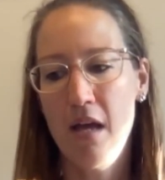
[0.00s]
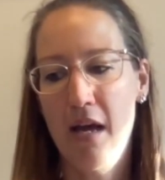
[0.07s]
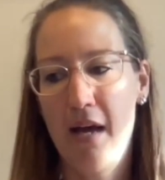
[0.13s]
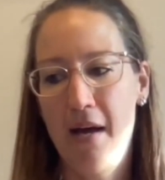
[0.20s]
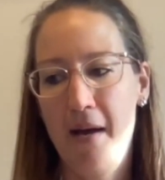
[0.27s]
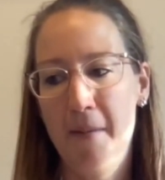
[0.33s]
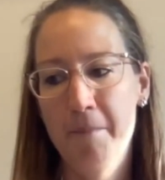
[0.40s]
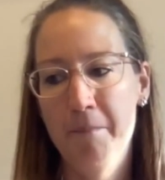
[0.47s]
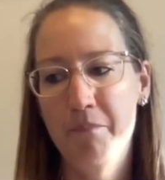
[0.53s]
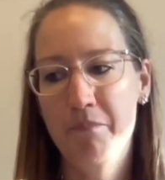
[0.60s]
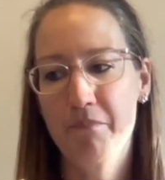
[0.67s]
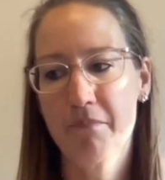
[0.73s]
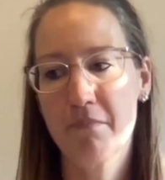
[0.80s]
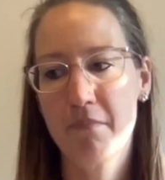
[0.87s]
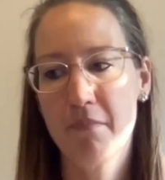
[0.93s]
Um,
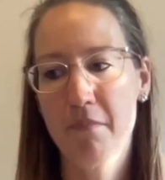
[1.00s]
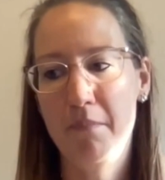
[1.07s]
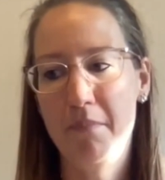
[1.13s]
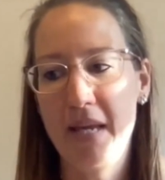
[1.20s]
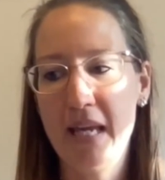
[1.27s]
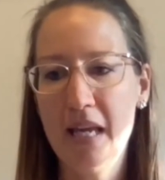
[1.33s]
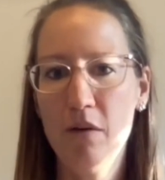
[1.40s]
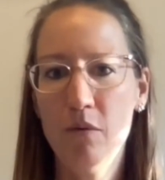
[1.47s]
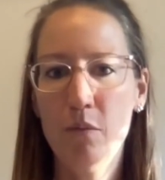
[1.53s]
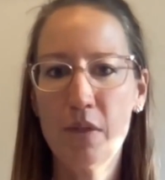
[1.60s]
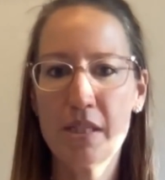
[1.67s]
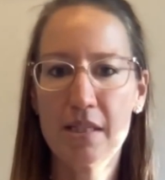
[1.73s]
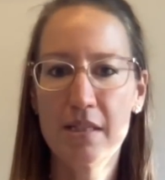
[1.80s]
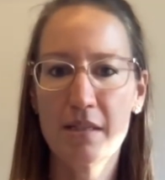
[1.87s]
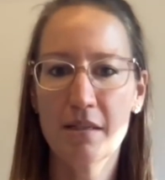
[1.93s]
being
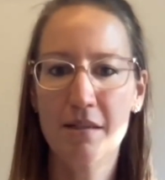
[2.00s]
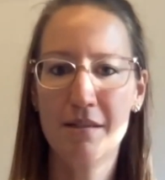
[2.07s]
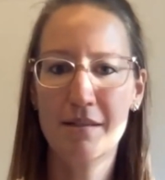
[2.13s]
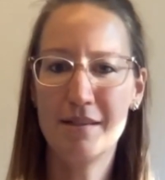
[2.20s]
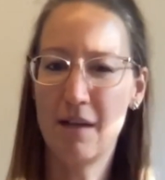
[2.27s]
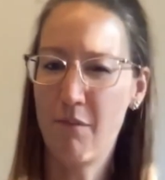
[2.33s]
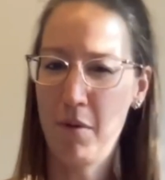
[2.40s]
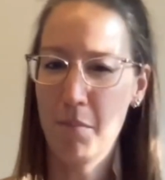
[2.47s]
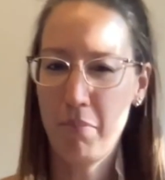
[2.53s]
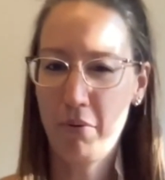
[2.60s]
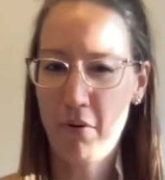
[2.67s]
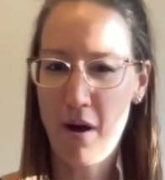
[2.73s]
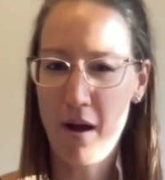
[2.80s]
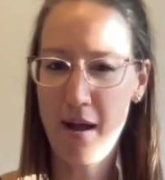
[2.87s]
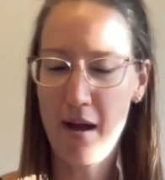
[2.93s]
with someone
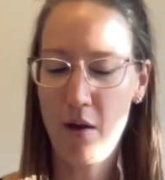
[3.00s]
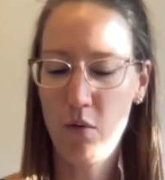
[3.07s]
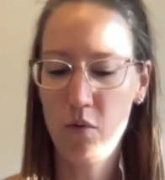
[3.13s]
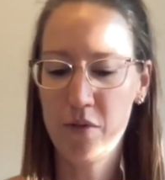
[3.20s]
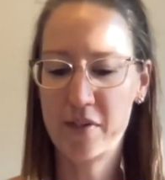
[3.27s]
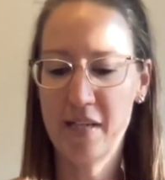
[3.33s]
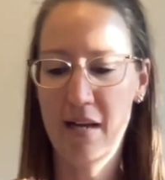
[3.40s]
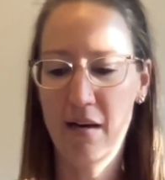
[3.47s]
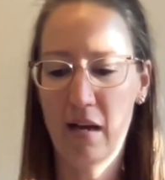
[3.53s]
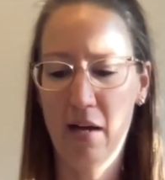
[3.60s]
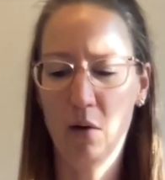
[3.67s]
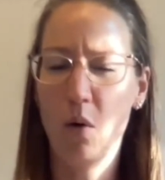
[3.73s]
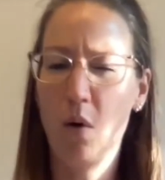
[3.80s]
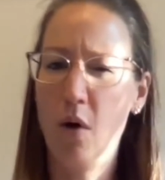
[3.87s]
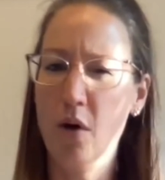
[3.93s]
prior who said
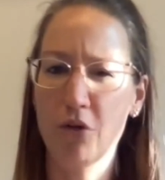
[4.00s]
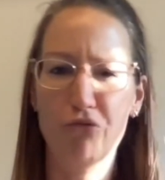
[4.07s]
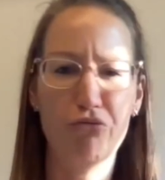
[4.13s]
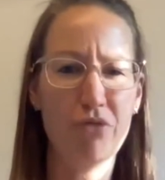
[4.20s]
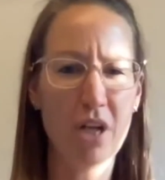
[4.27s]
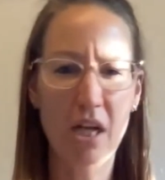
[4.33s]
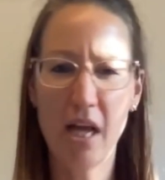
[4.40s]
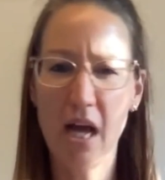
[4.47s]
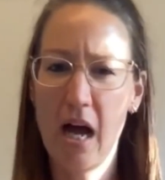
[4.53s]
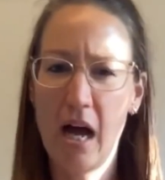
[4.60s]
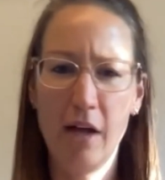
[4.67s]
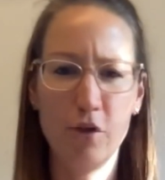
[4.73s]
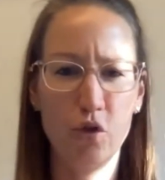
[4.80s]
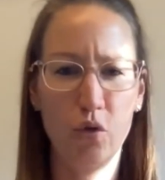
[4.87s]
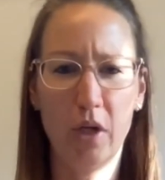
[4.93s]
like, "Oh, you're really
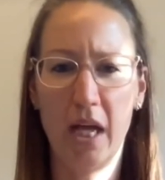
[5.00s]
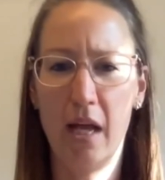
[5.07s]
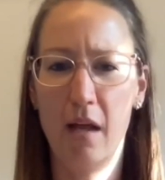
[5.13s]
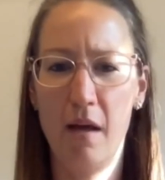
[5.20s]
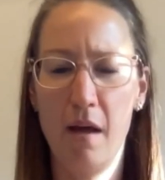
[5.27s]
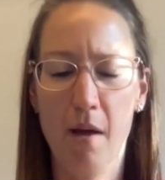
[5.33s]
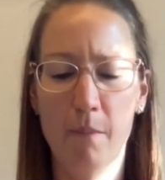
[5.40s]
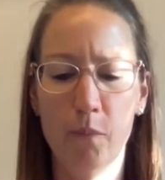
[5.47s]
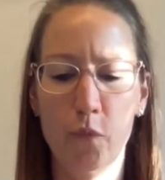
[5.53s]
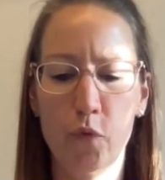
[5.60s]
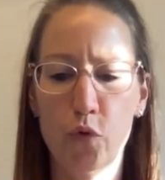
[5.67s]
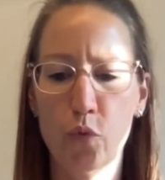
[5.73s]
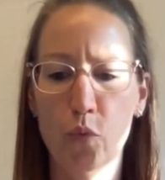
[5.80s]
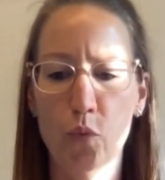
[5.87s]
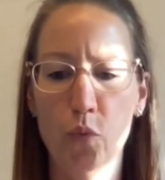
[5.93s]
hard to get um,
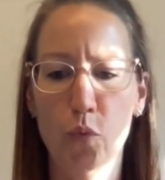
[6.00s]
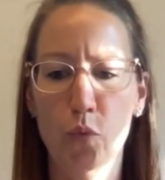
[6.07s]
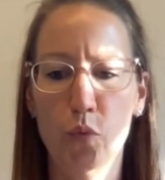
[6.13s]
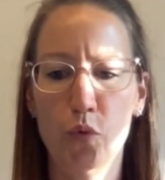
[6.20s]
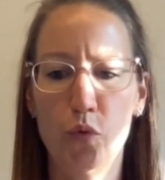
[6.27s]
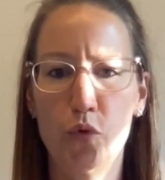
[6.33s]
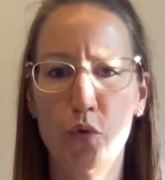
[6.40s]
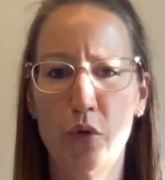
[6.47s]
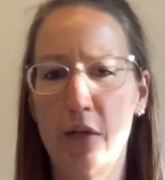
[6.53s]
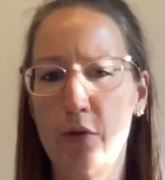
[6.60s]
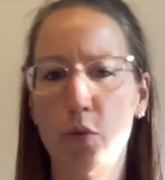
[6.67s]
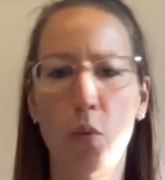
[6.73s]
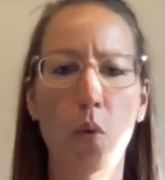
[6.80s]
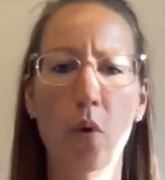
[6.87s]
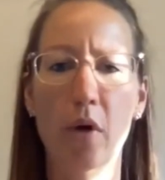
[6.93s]
to to get
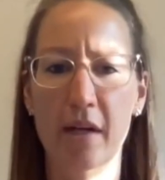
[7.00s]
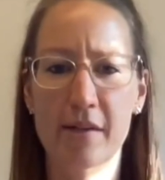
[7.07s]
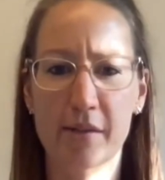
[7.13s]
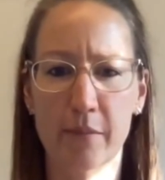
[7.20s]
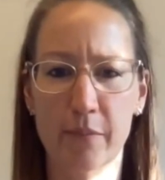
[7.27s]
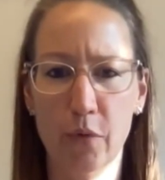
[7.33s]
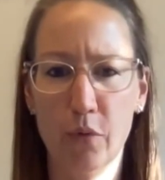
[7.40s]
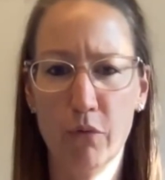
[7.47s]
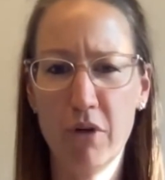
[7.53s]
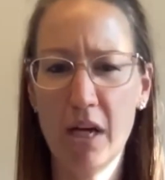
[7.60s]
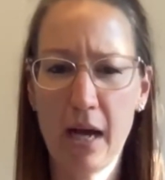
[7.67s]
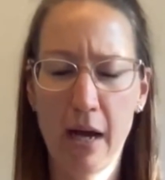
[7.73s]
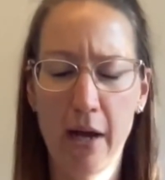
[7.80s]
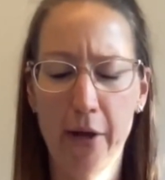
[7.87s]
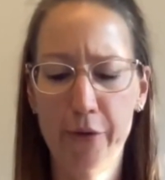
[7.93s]
to orgasm. You're
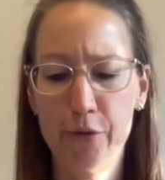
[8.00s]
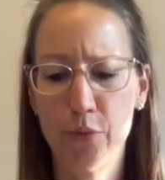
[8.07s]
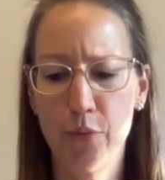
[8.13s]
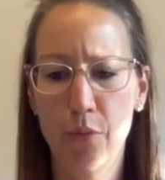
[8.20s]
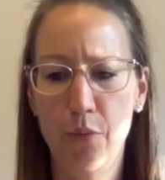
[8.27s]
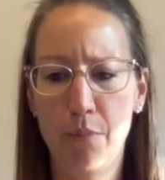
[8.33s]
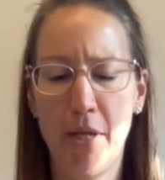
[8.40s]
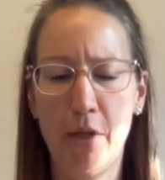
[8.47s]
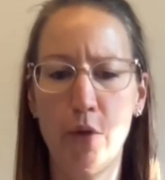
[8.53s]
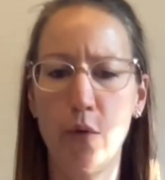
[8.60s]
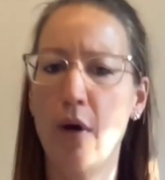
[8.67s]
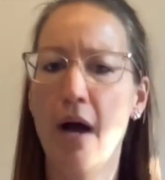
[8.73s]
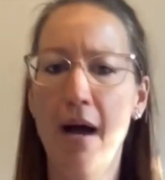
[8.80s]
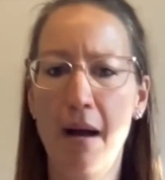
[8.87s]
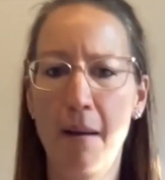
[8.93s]
really hard to make you
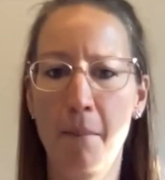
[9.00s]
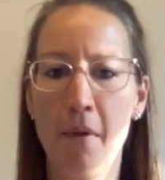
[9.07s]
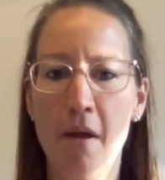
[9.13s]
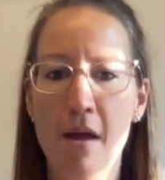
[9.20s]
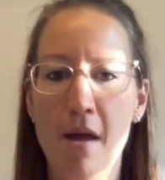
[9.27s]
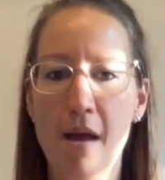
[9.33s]
come,"